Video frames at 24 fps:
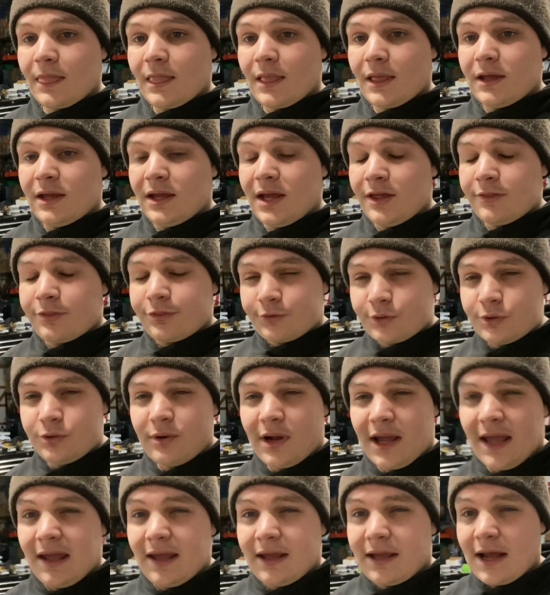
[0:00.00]
it threw
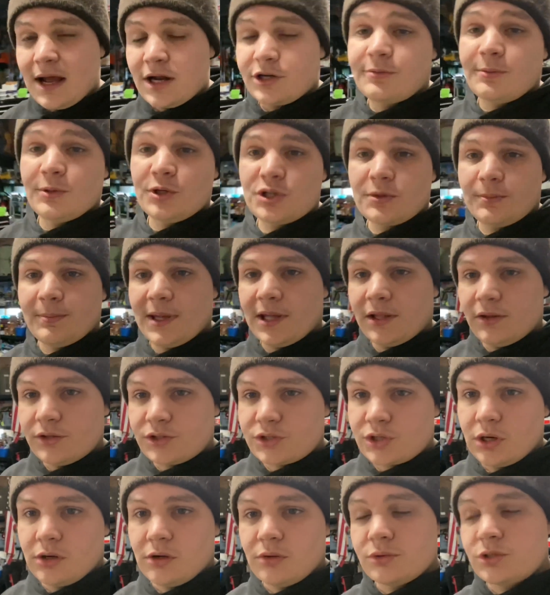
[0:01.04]
a contribution balance
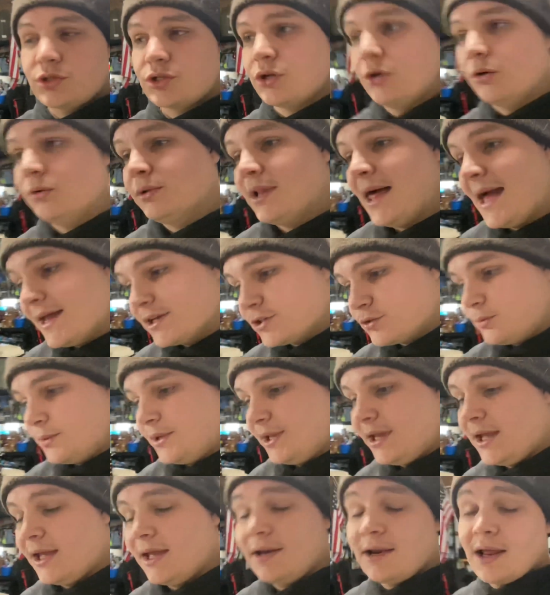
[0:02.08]
code, so last
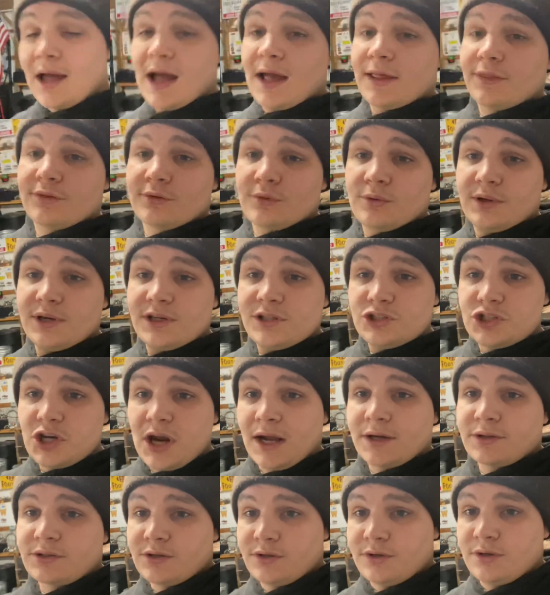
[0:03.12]
weekend, I threw an
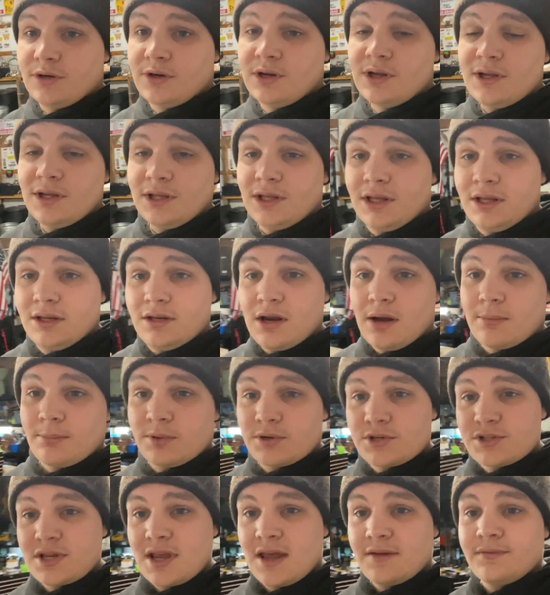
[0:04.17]
injector in
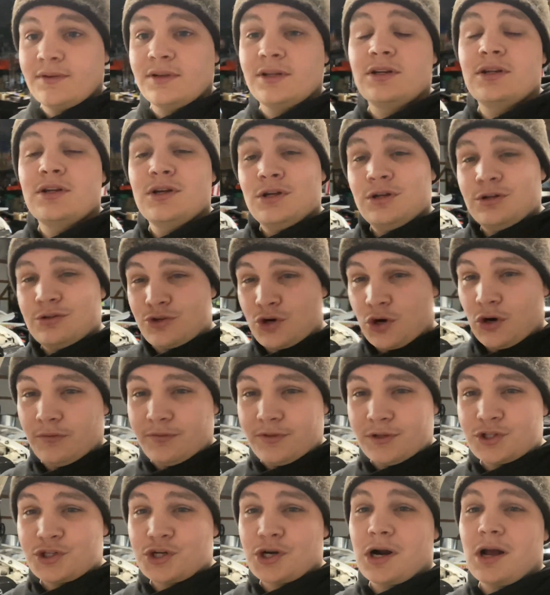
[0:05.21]
number 7, drove
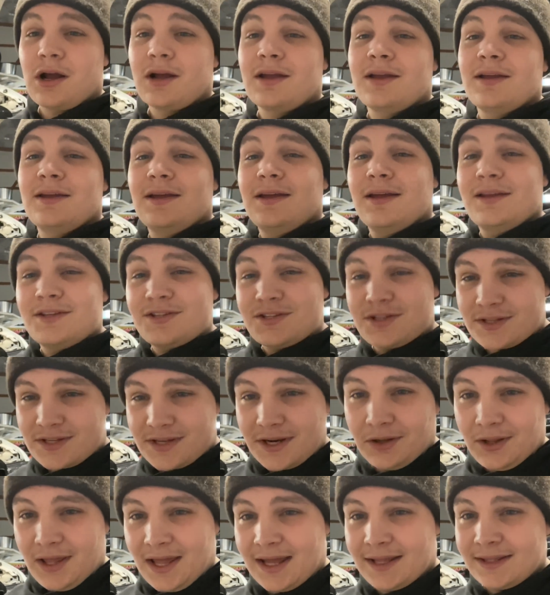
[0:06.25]
the truck,
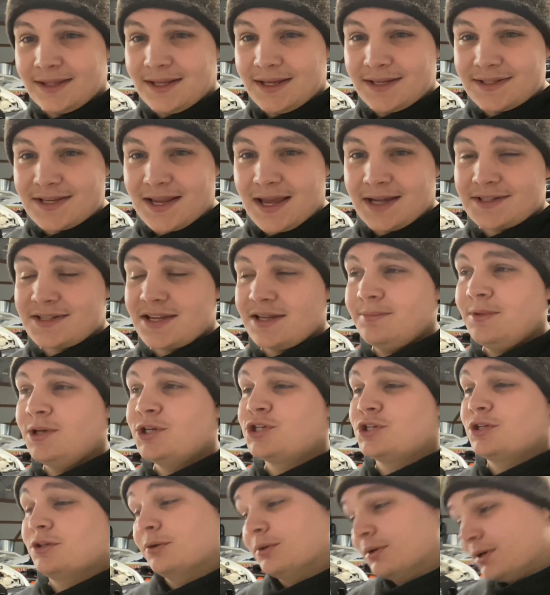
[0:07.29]
still had the exact same
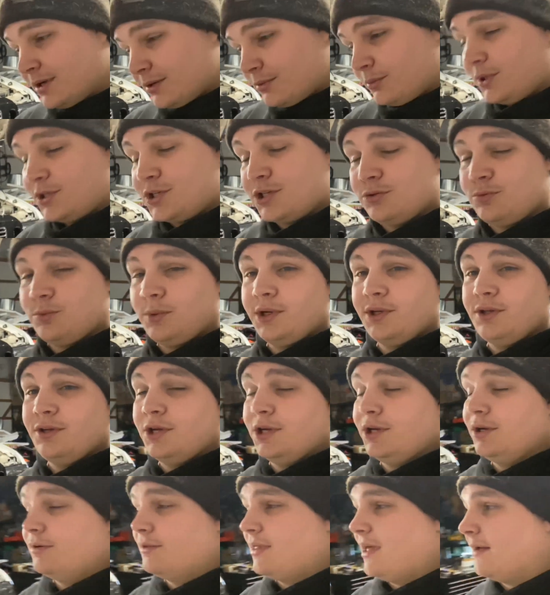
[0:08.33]
issue, which is where you
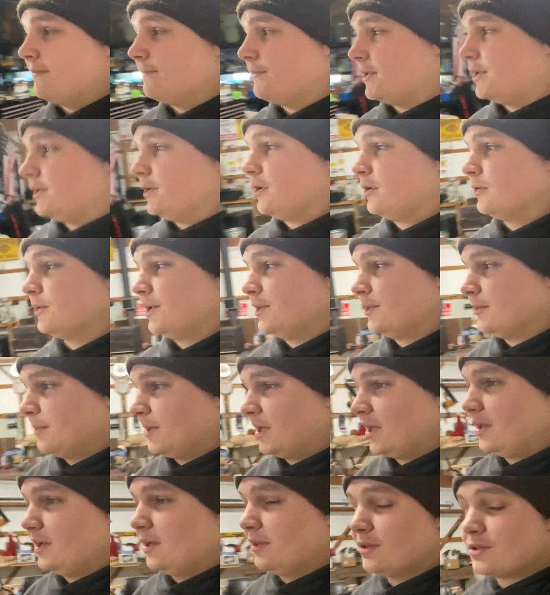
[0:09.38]
hear that video in the
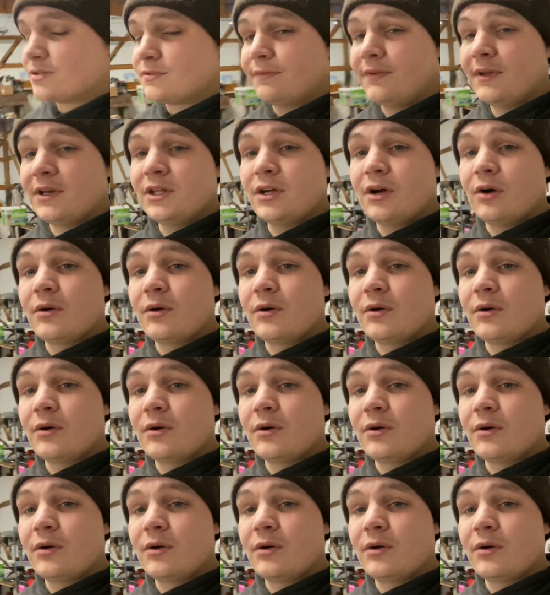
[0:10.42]
beginning of this video.